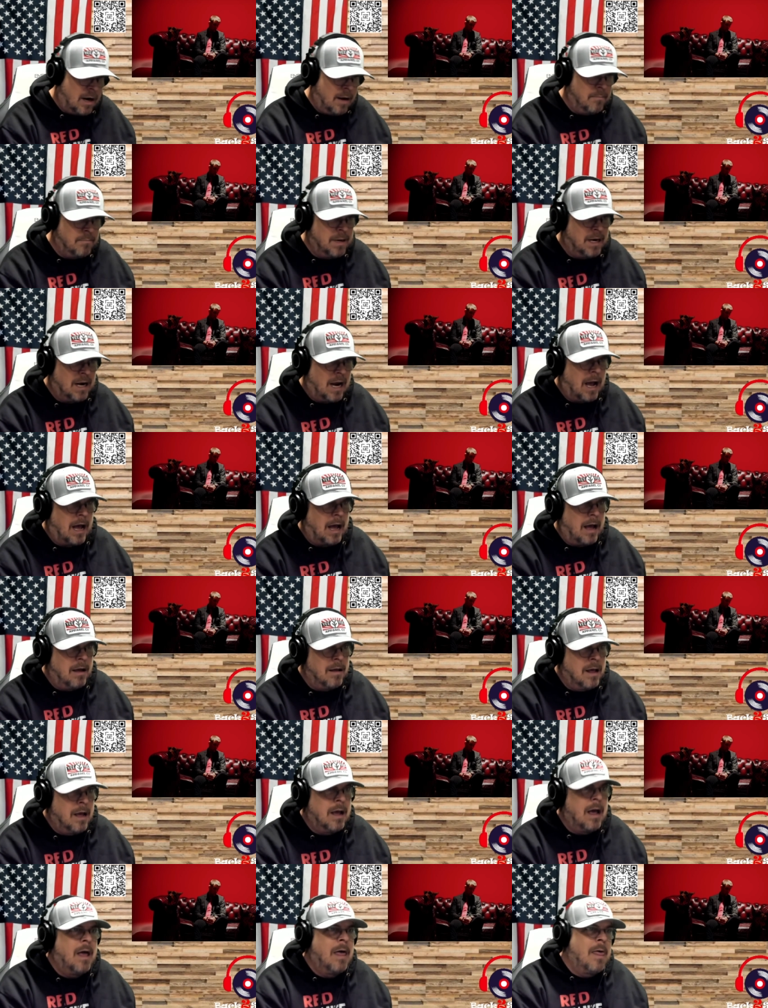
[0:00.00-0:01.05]
I mean, I,
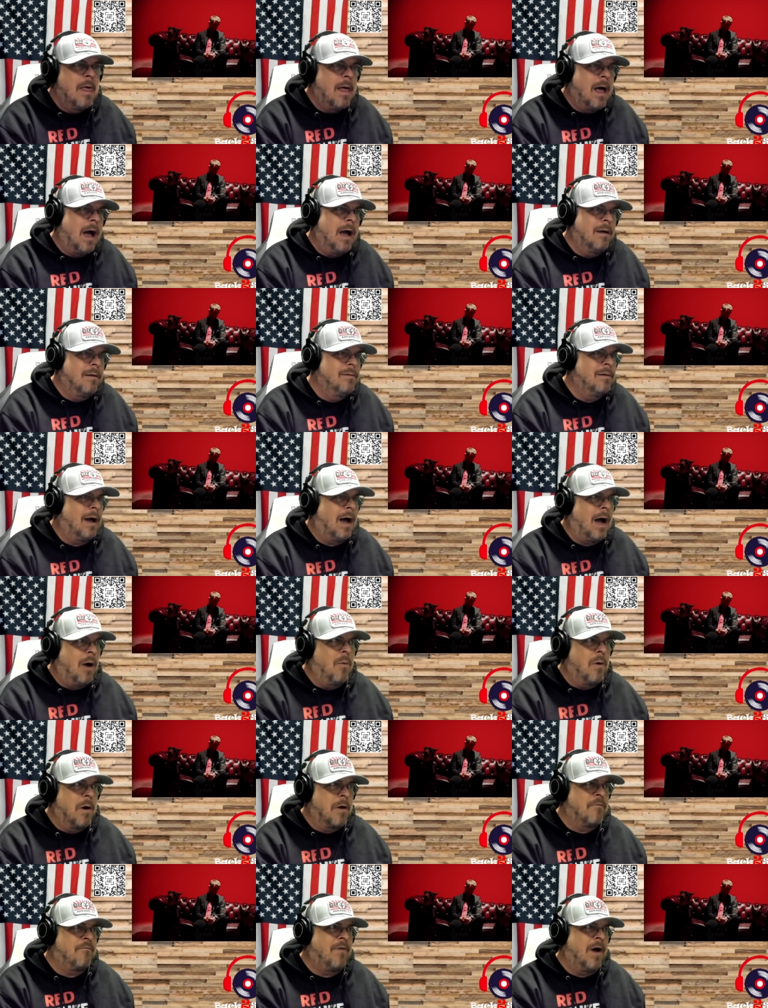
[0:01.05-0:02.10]
I
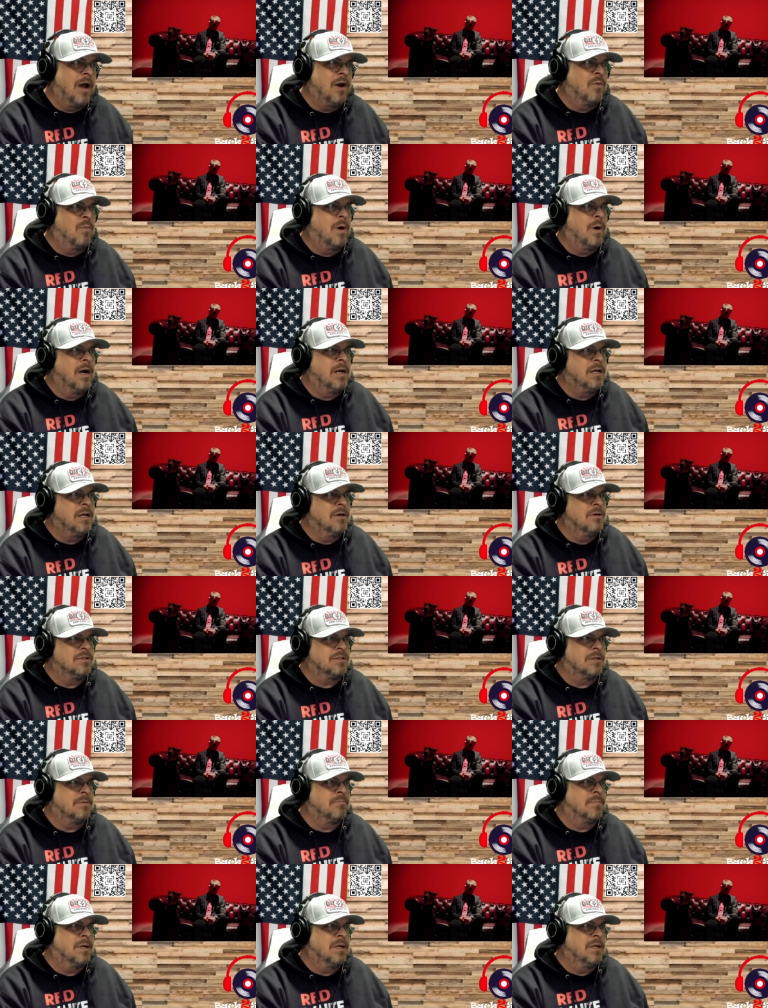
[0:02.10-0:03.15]
want to find a way to use
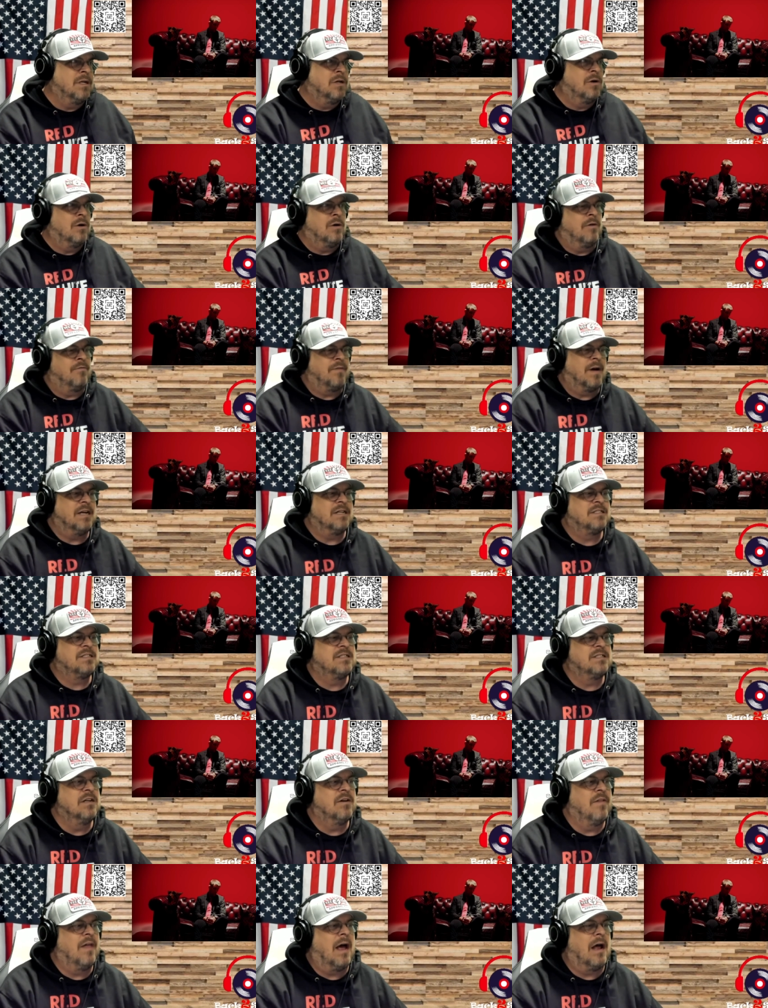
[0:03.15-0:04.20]
it, but you know, if I
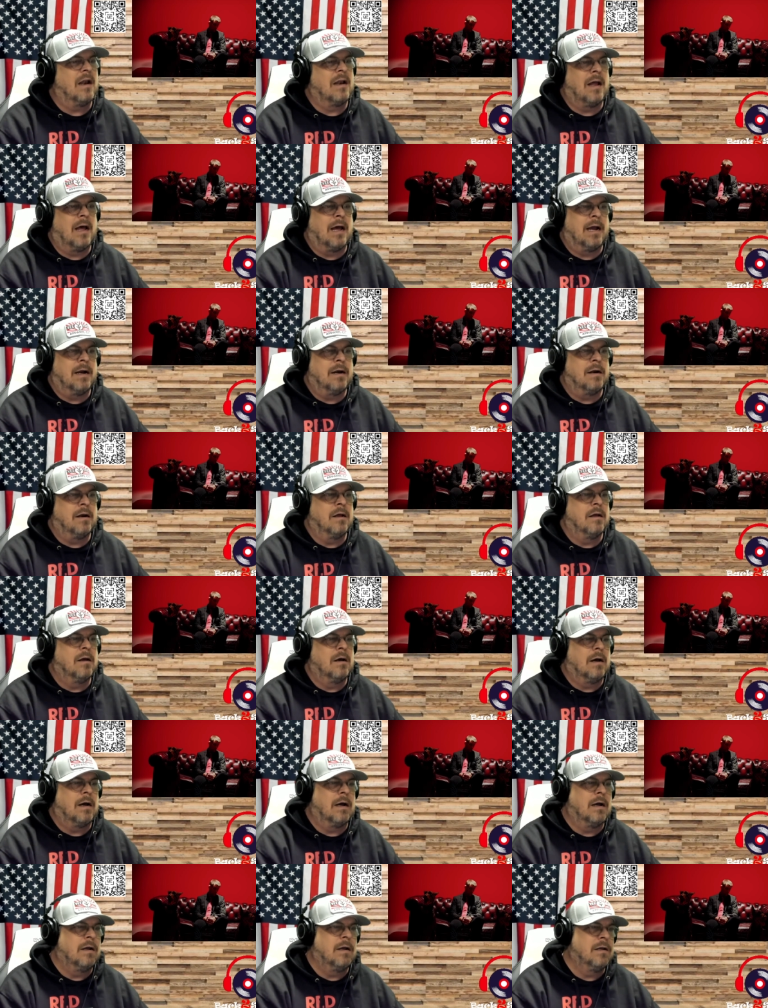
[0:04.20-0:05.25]
steal that line,
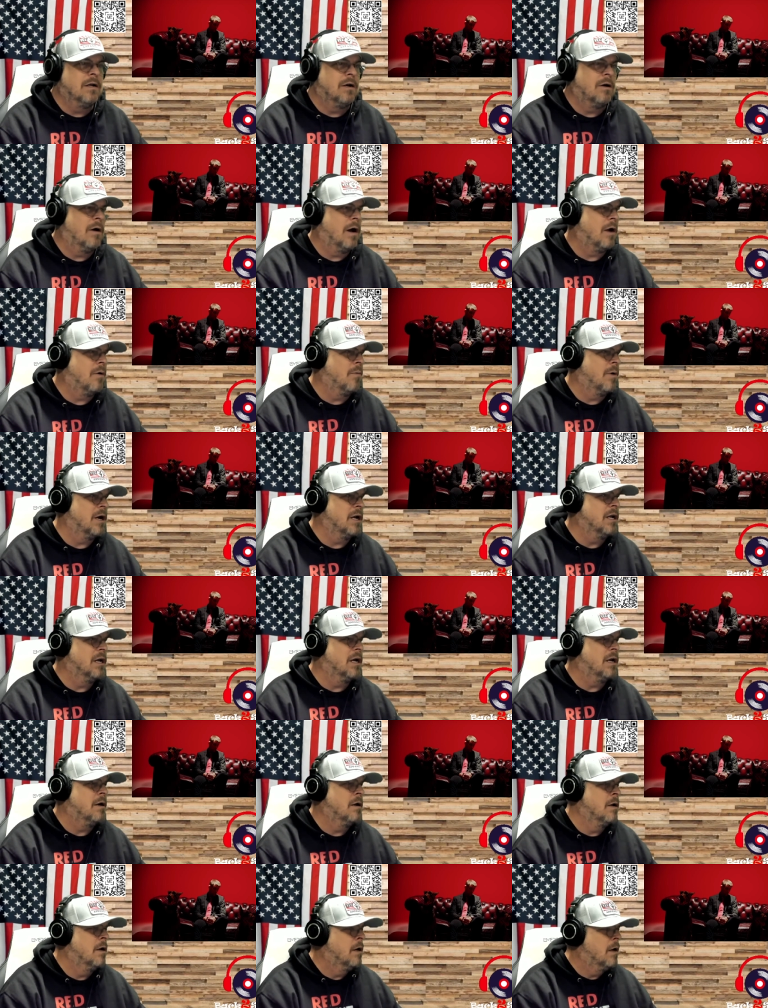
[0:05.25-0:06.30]
uh, you know, I don't want to
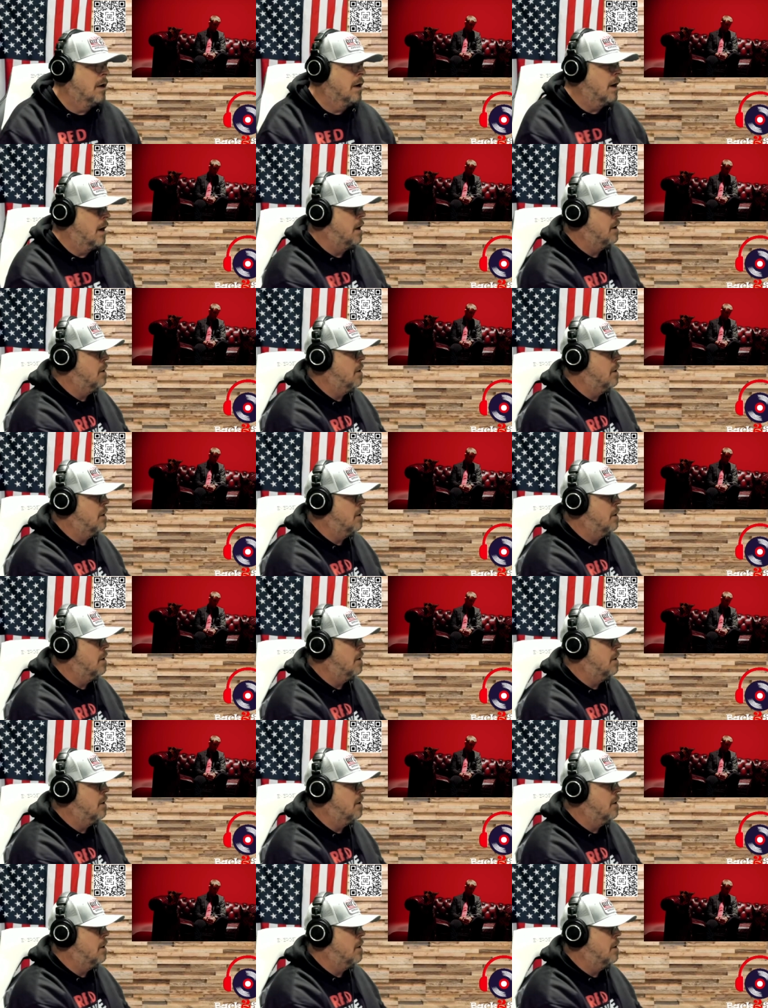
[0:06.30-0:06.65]
get I